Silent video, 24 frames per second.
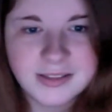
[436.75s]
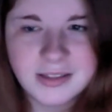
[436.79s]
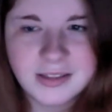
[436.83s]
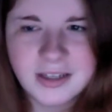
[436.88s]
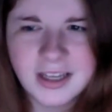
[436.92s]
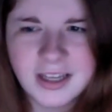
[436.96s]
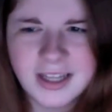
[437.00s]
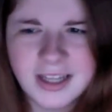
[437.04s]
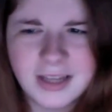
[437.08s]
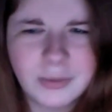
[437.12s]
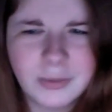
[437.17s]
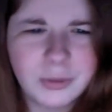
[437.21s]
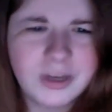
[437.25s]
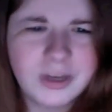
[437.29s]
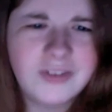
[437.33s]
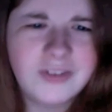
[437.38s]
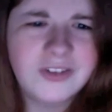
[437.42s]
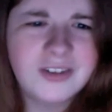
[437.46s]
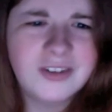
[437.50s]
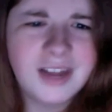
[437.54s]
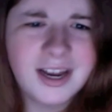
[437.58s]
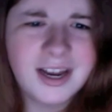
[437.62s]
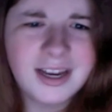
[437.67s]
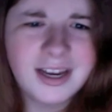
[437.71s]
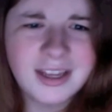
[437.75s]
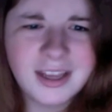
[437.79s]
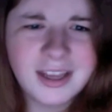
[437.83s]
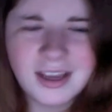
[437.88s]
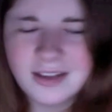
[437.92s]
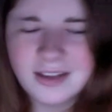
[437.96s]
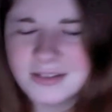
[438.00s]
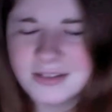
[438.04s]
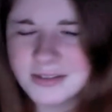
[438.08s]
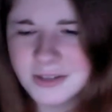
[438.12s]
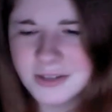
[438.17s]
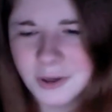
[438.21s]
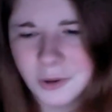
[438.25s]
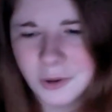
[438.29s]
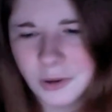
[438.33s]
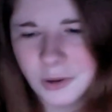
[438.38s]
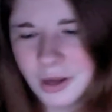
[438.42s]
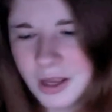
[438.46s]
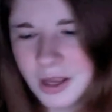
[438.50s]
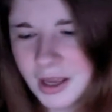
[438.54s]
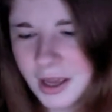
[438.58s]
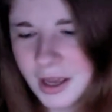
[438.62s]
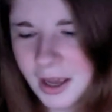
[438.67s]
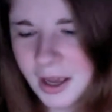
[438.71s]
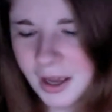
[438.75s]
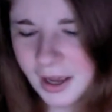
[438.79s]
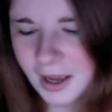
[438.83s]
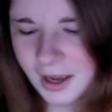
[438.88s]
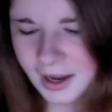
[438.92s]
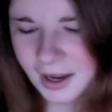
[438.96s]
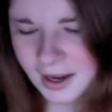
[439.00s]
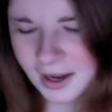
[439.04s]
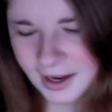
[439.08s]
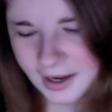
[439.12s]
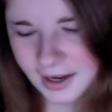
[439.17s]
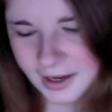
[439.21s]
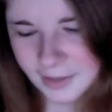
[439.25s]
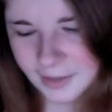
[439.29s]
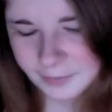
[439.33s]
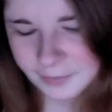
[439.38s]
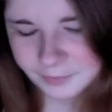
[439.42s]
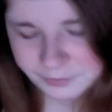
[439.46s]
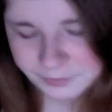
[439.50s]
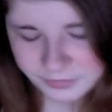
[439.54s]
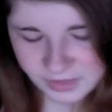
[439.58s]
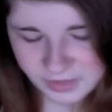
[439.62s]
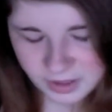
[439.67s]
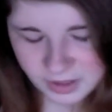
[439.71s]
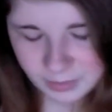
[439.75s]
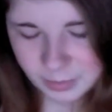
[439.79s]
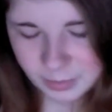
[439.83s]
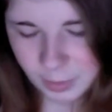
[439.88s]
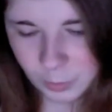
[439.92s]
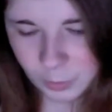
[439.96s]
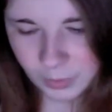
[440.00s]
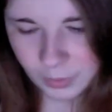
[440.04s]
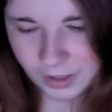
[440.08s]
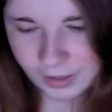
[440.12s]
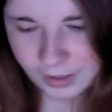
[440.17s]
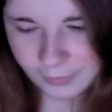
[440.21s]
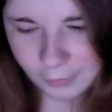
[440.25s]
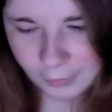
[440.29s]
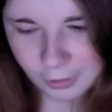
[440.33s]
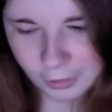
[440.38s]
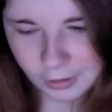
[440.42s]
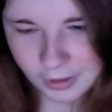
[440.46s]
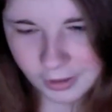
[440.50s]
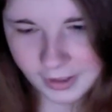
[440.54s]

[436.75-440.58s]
they weren't even dating yet. So, but whatever. I